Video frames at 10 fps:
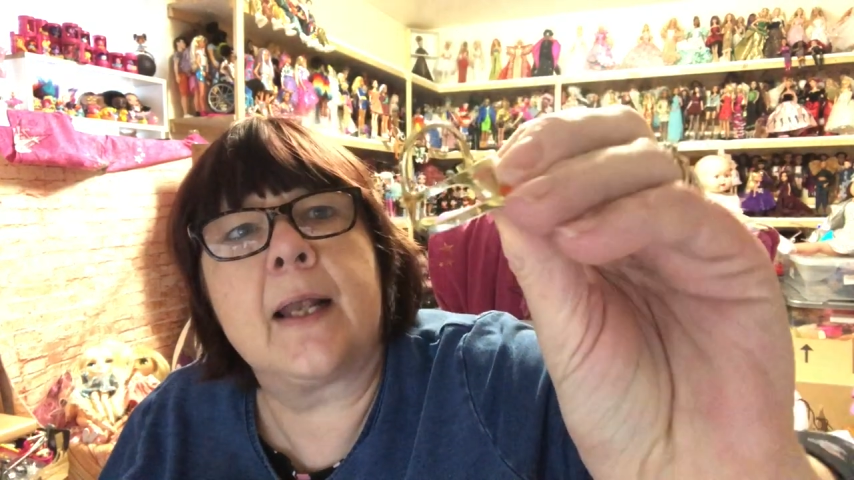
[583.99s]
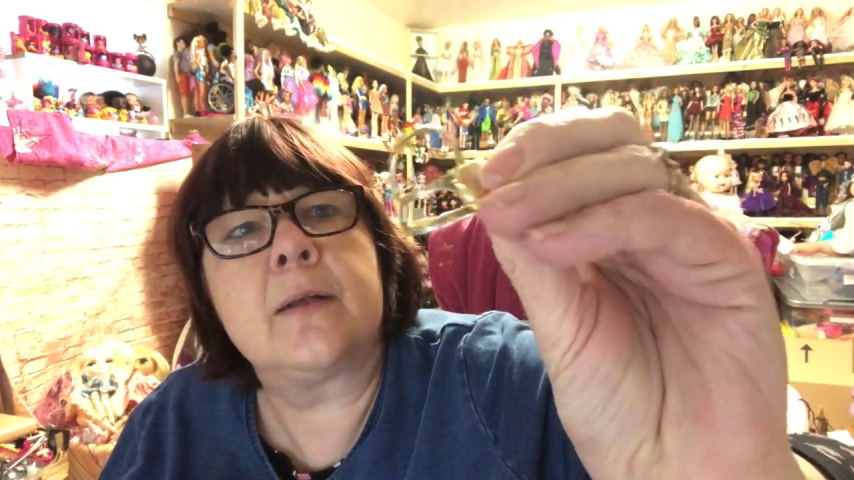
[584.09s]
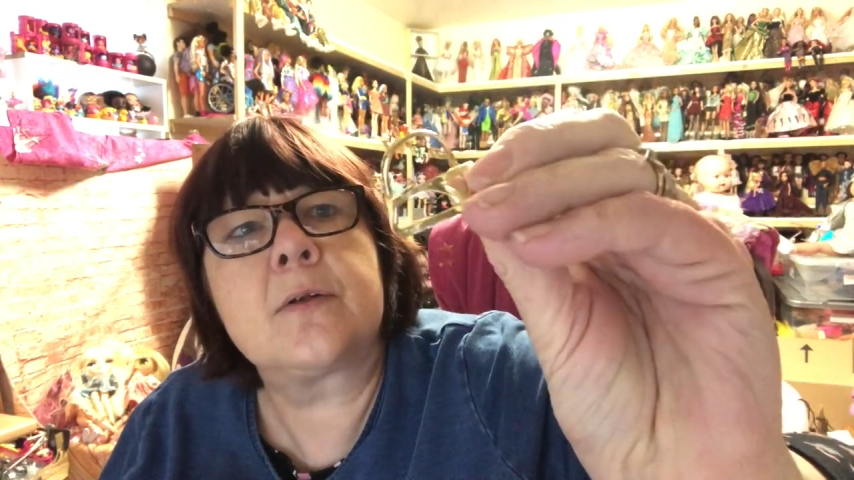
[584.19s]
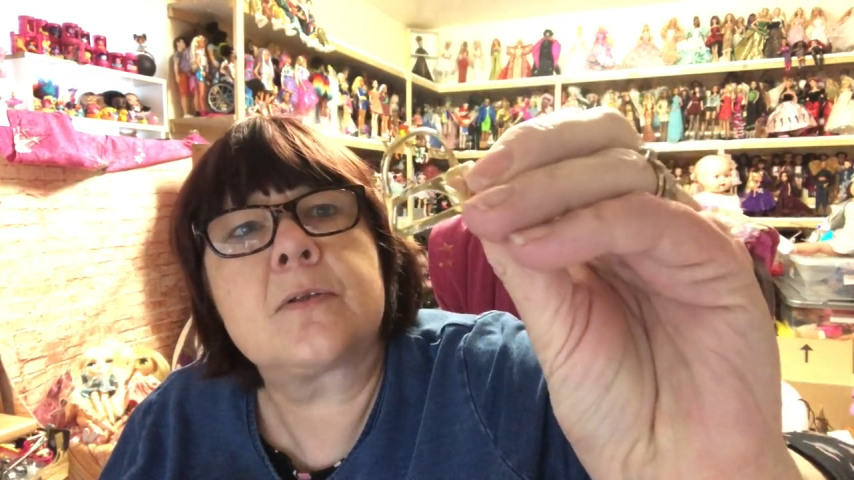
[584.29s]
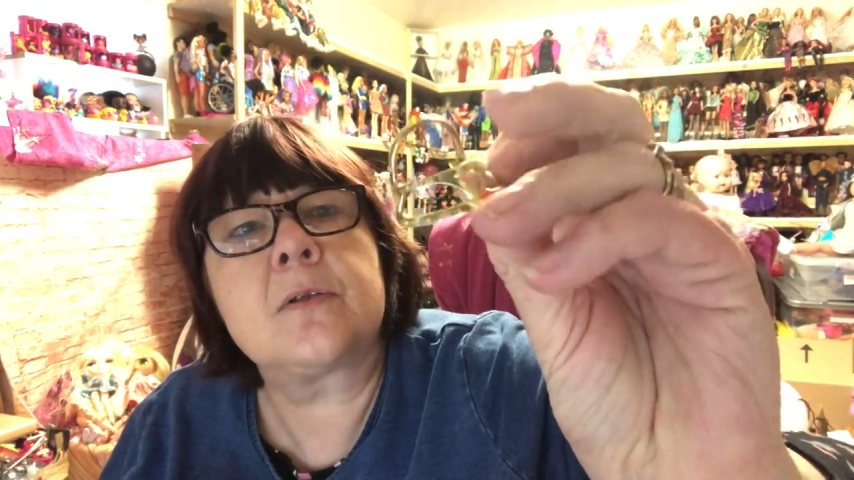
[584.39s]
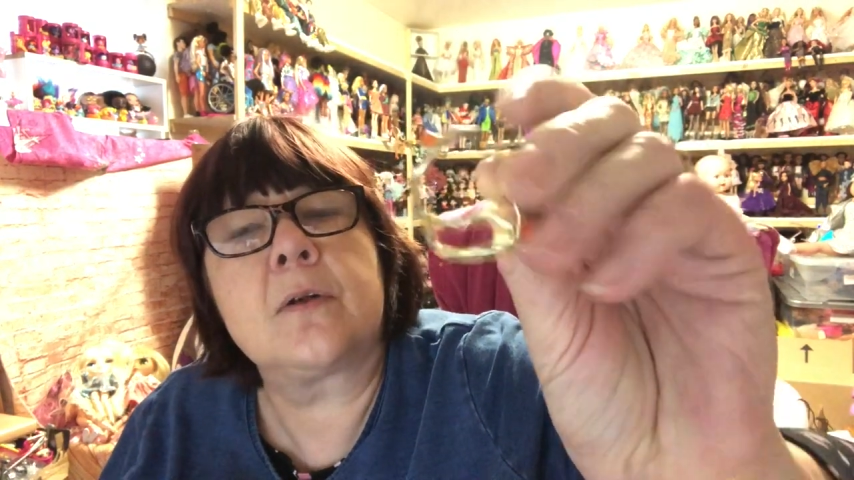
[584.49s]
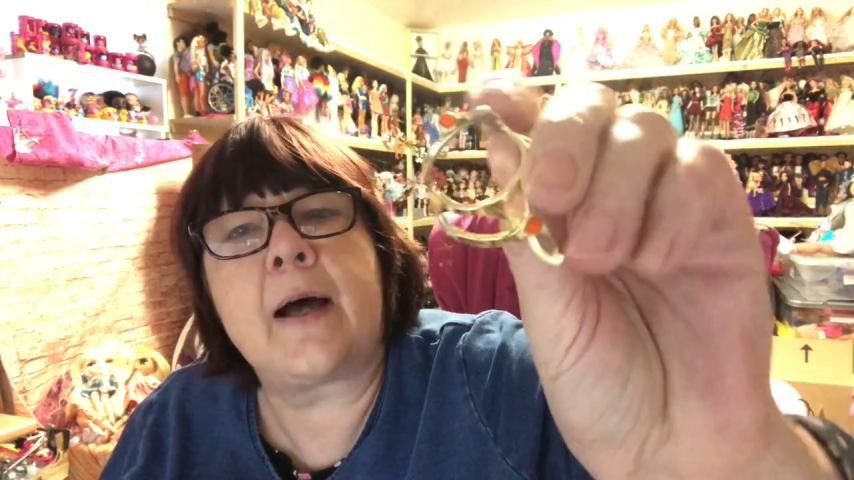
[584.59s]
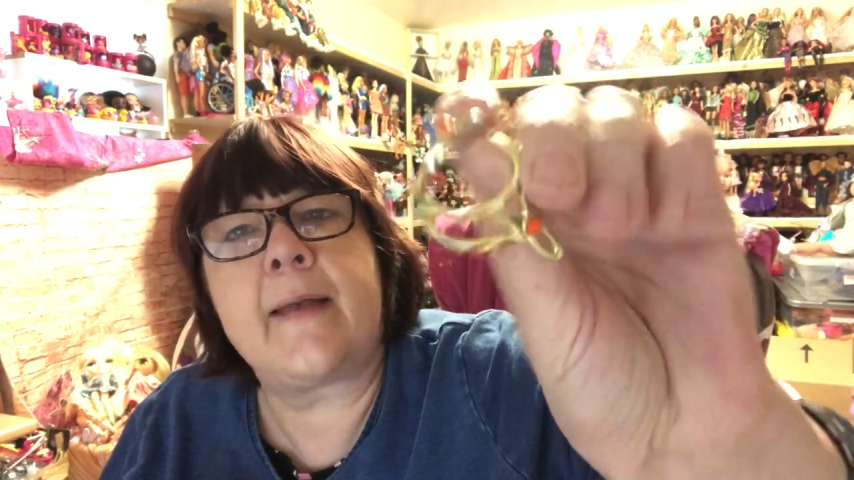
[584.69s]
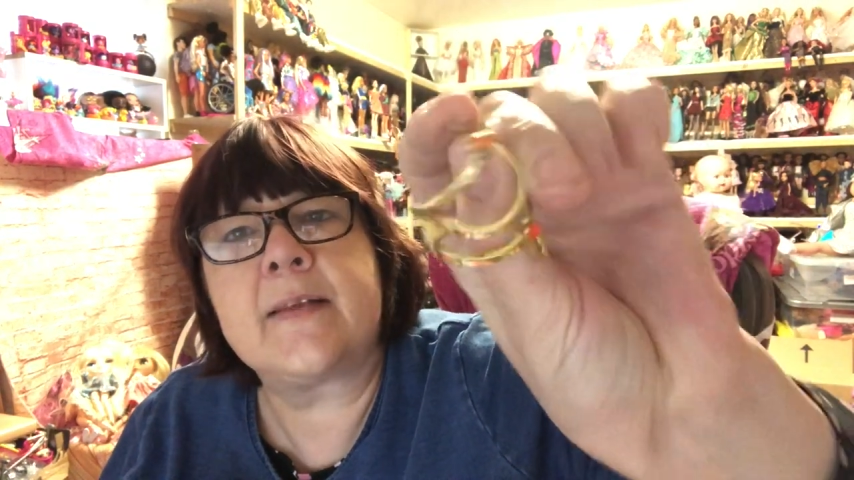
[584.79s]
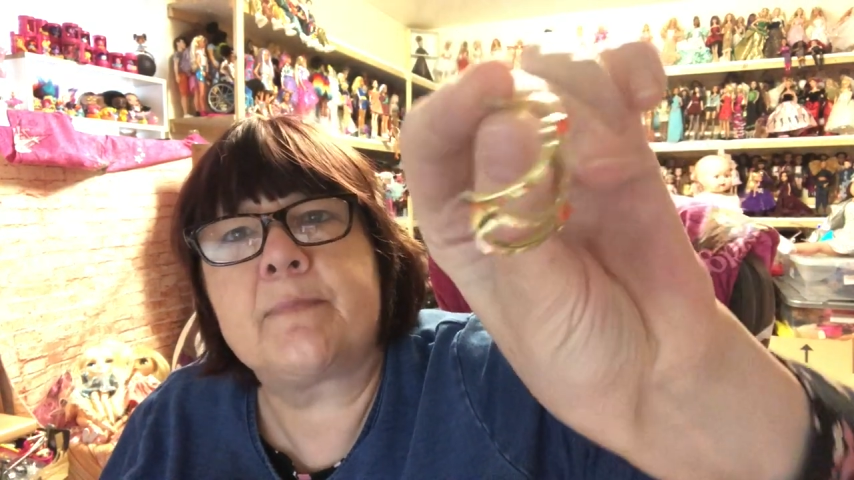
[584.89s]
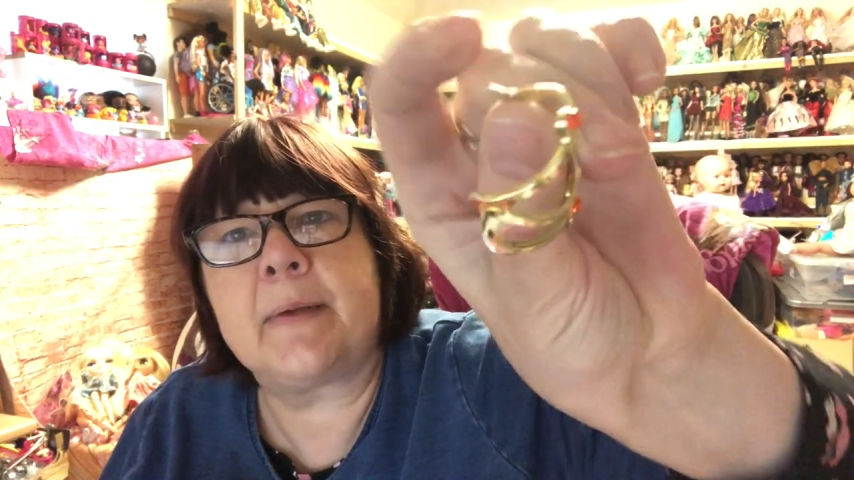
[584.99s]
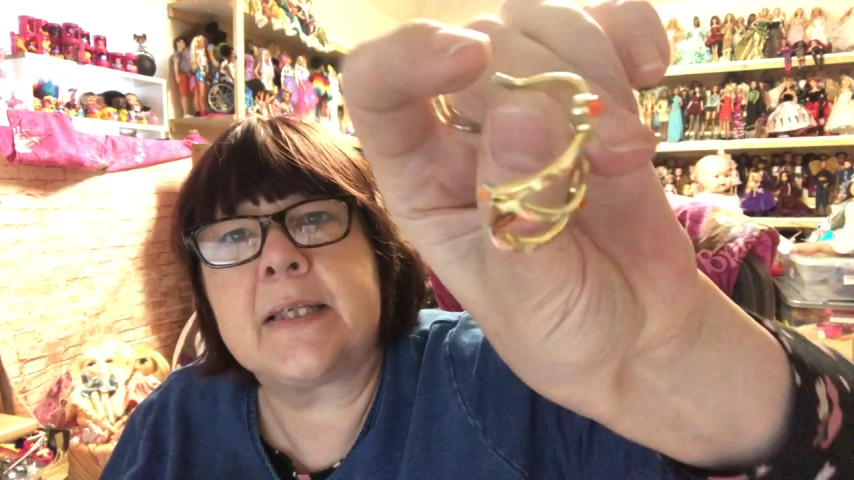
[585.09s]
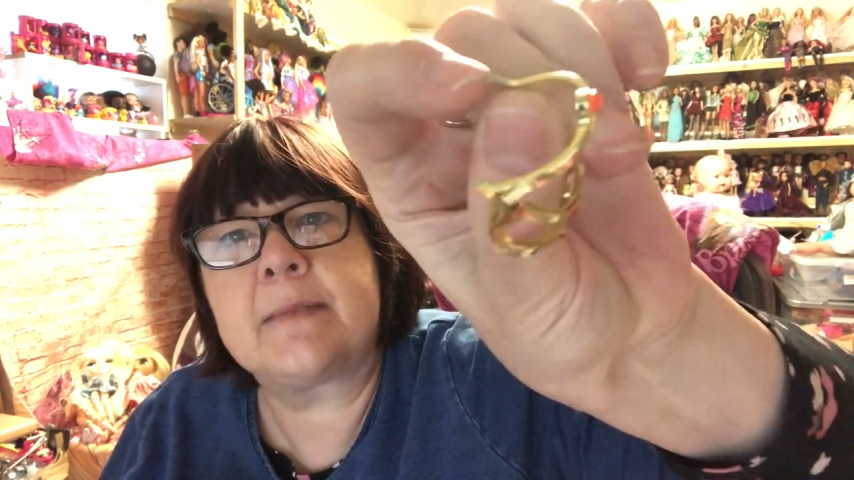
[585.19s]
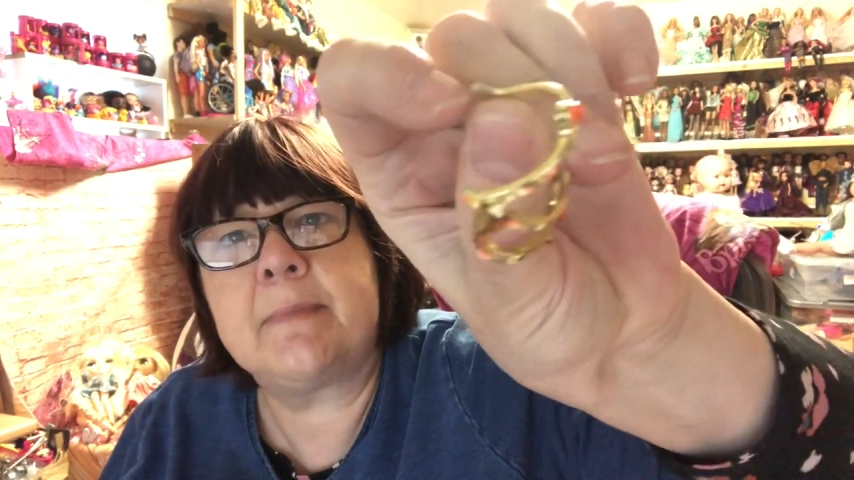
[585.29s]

It does look like there's bits